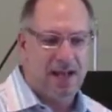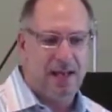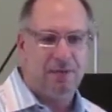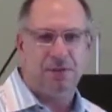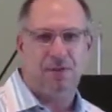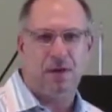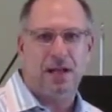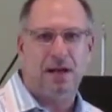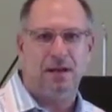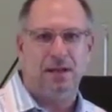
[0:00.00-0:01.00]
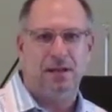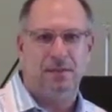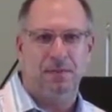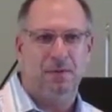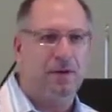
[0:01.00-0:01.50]
and they would just fall down,
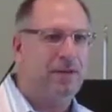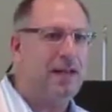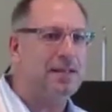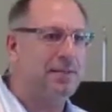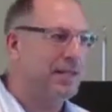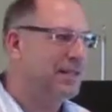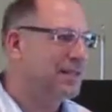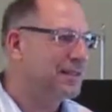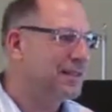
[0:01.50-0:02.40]
and before even got to me,